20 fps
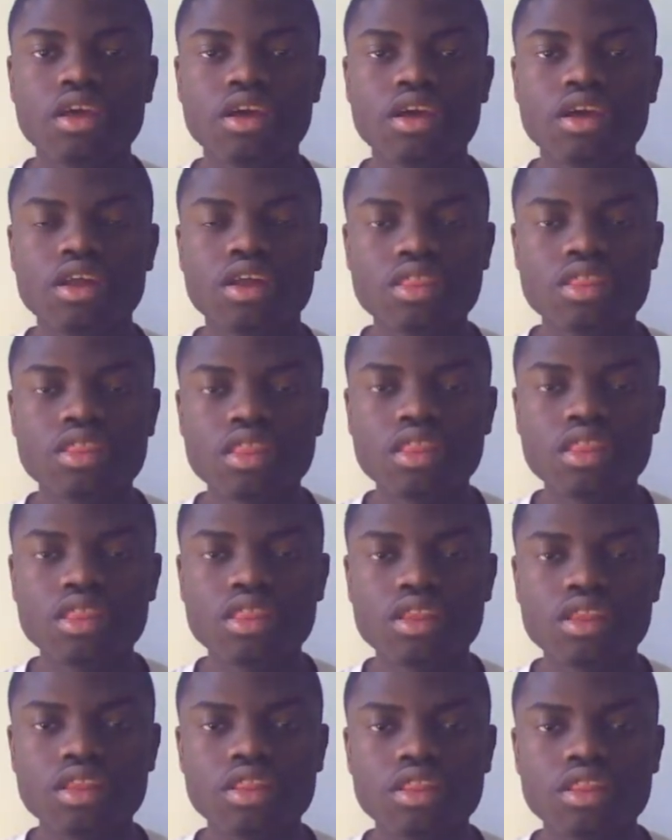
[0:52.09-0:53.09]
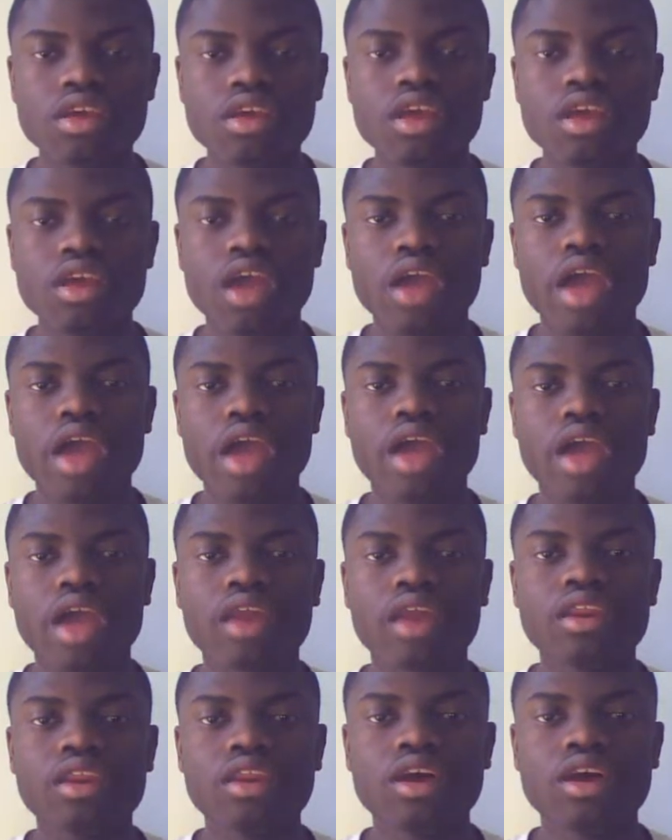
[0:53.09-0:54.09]
consistency and
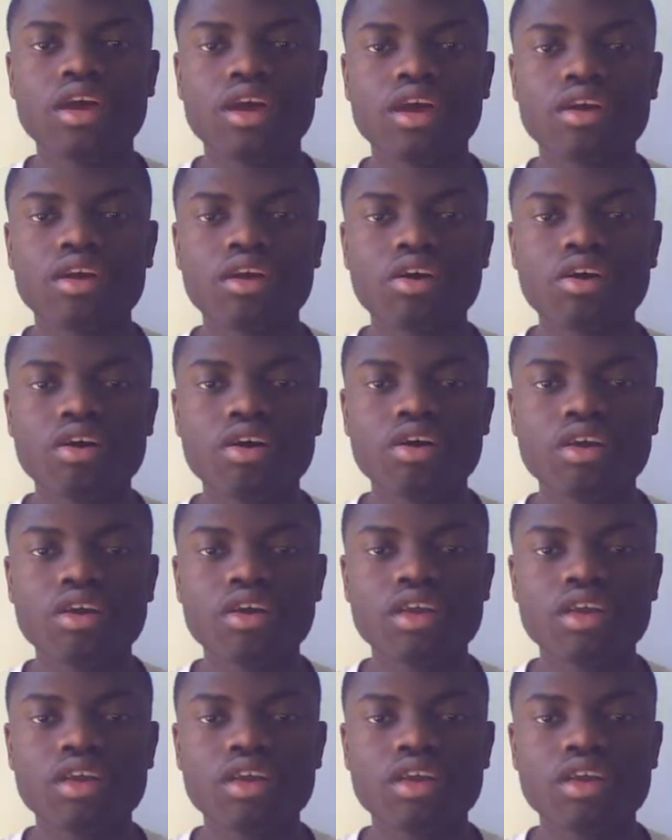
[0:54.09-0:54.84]
a good,